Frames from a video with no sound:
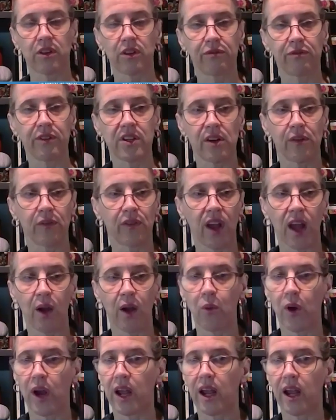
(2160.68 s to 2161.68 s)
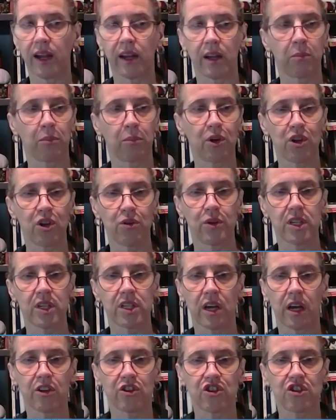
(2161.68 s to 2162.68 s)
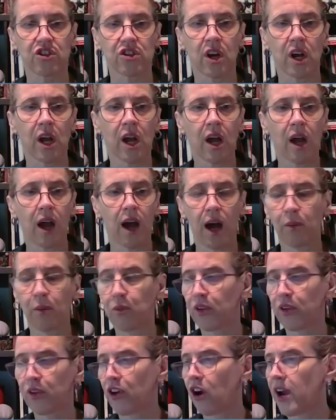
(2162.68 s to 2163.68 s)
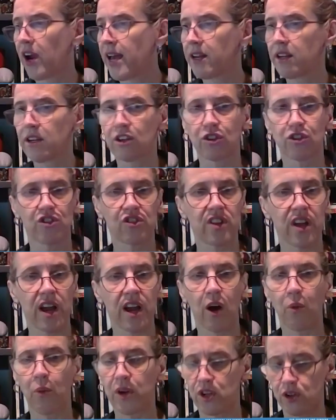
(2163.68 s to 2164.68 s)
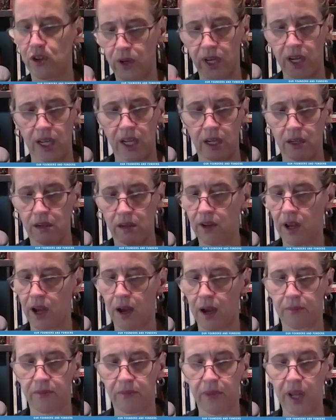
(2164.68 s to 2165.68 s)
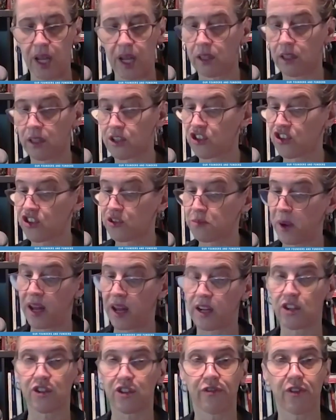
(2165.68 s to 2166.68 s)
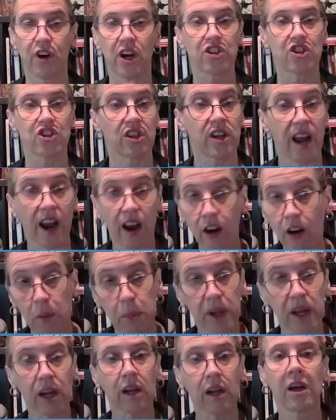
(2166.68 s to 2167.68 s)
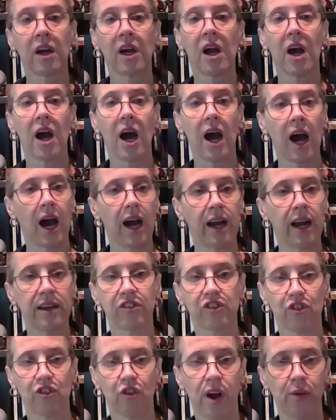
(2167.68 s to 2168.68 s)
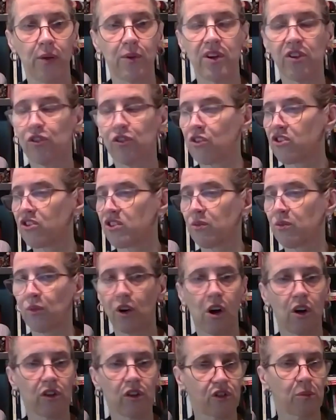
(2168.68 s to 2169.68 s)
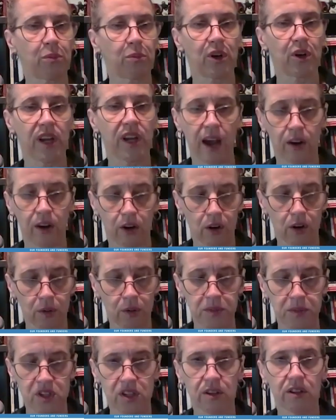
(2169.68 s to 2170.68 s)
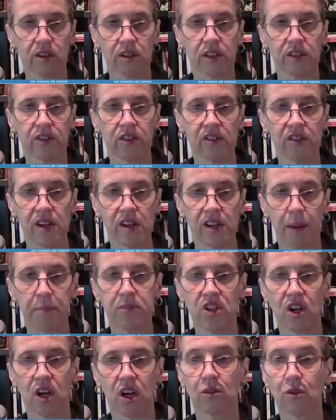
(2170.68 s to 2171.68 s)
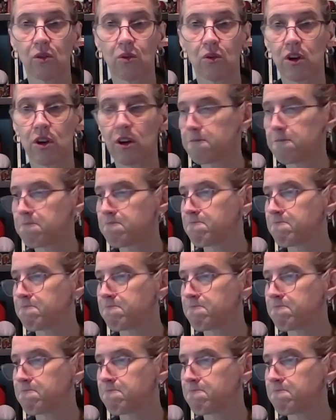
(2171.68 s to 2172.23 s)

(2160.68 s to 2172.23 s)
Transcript: the FinDev Gateway, I can put you in touch um, with our editors there. We do it in um, English, Spanish, French, and Arabic. Uh, it's a great resource, and we're also putting out our own material on cgap.org.